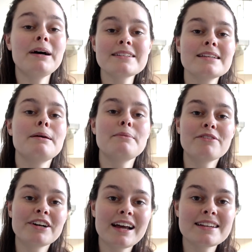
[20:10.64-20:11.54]
But it made me
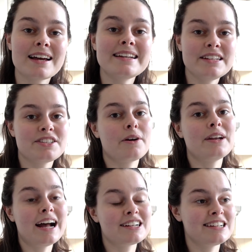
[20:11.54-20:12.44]
realize I need to go and
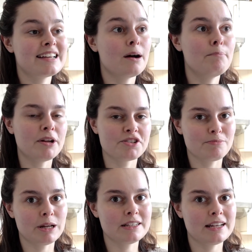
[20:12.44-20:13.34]
actually get a bunch of
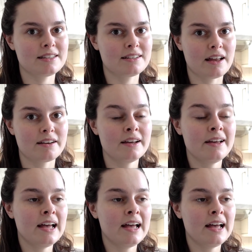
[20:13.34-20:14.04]
blood tests done.